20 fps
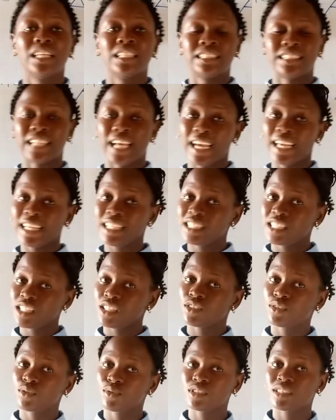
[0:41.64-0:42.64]

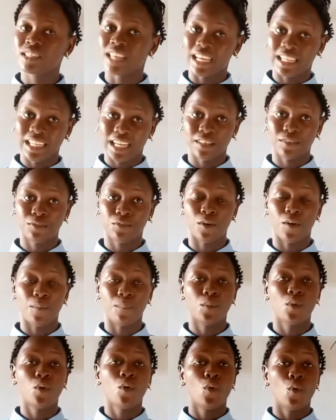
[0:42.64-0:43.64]
Scientists use standard
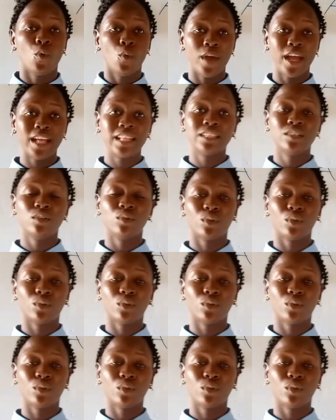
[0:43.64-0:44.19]
form when